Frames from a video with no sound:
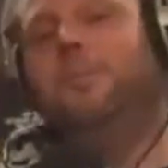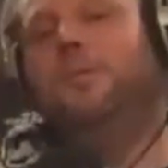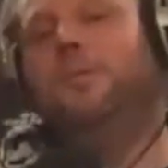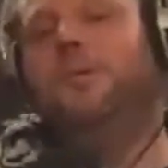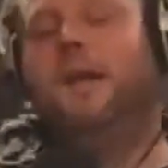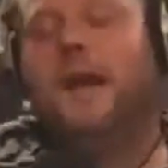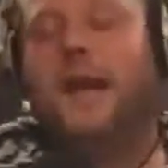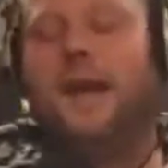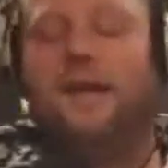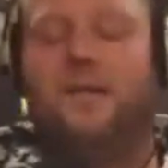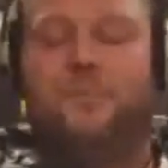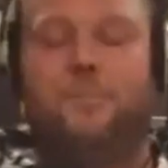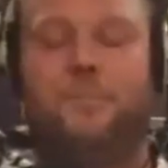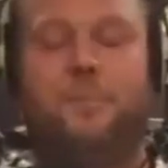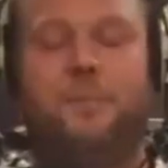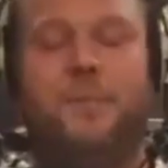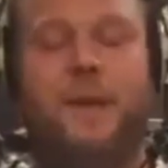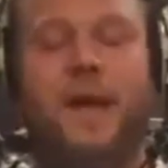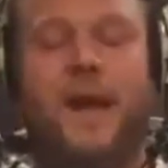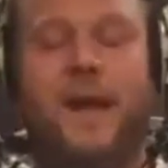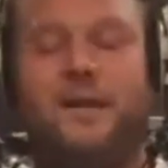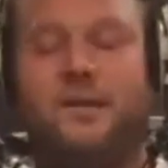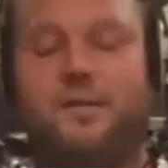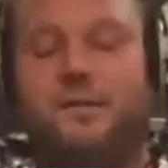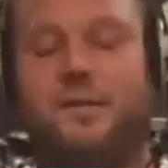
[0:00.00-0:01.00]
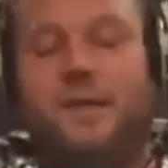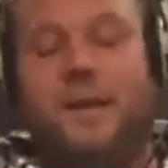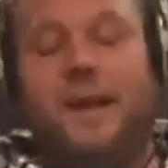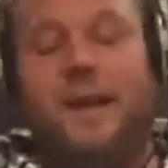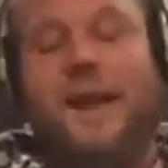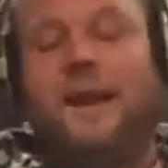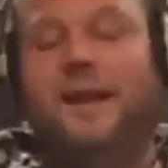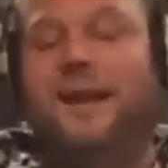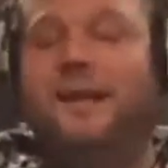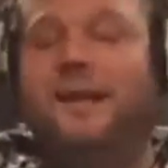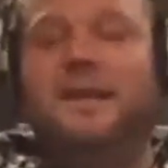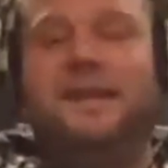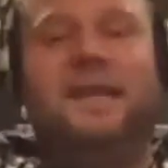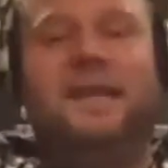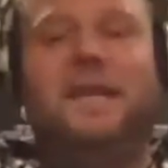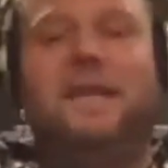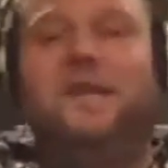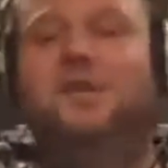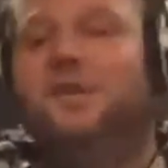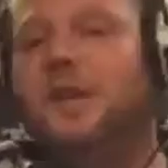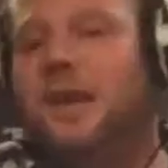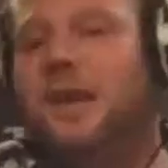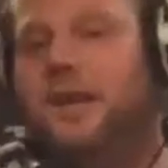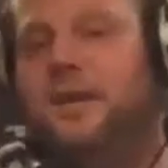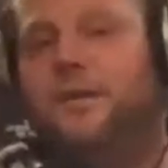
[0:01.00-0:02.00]
you guys and I didn't
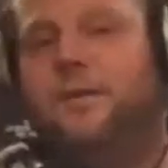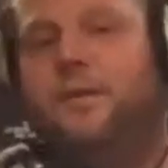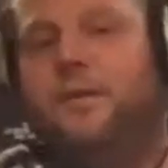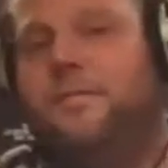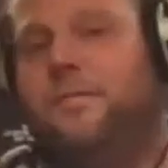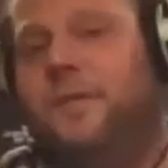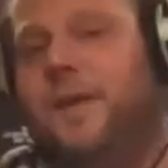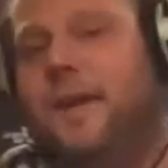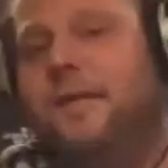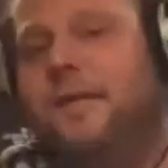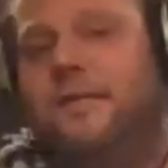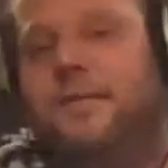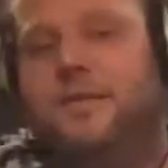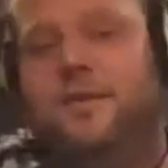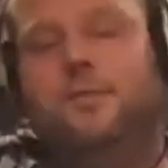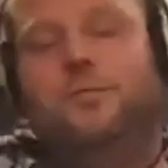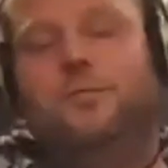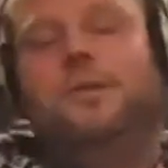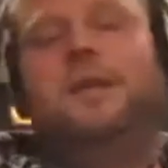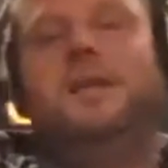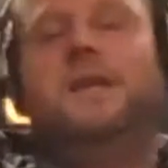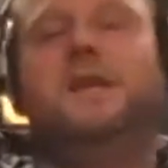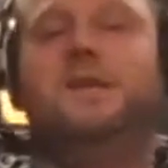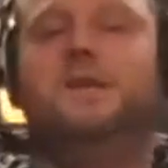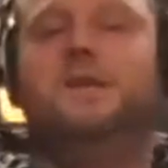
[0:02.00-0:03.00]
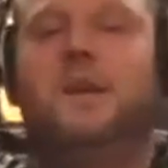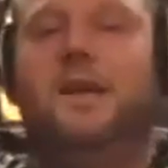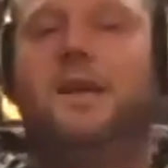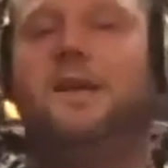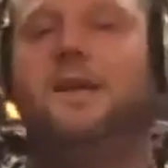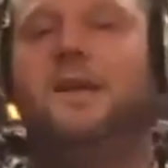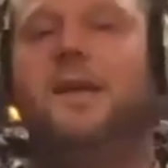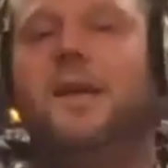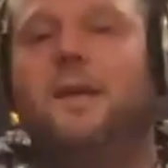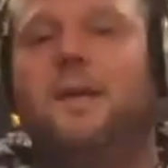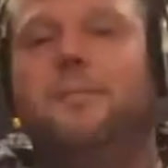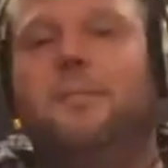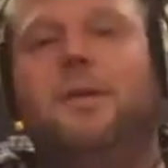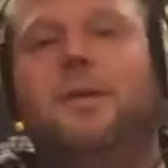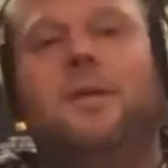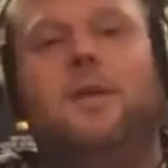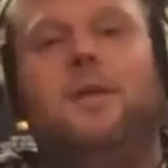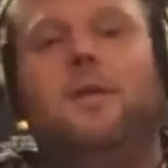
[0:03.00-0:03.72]
DJ your events. You DJ'd them.